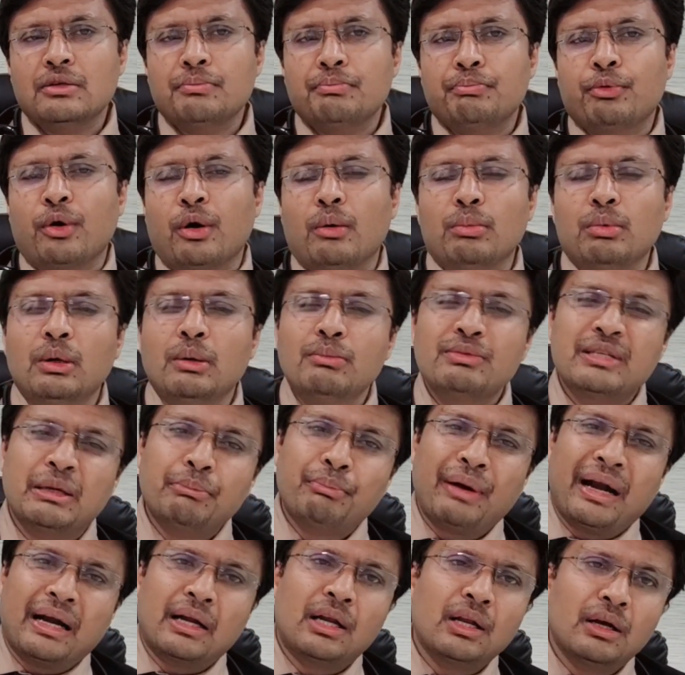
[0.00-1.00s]
problems and
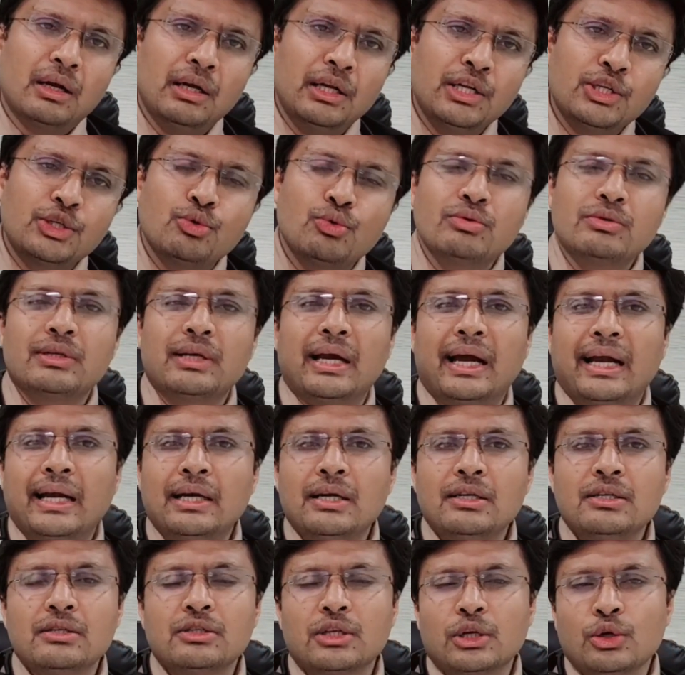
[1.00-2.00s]
practical issues
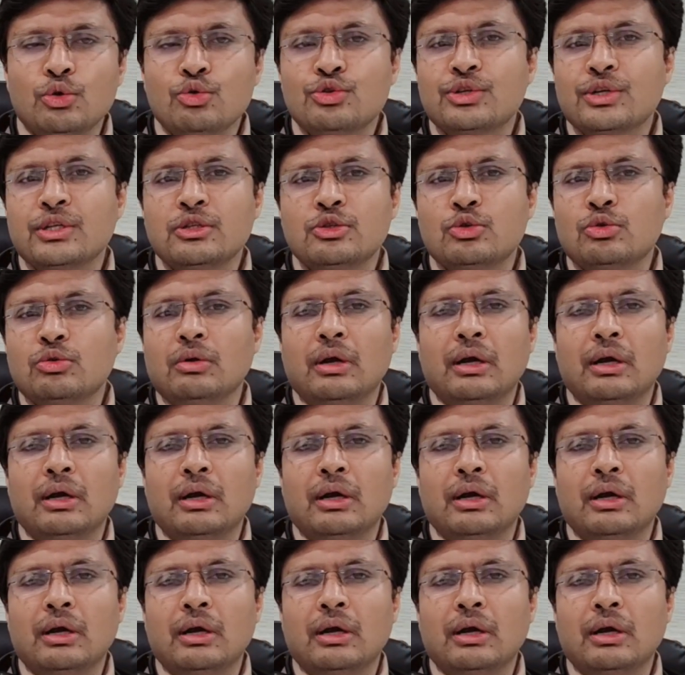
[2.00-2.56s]
and solutions.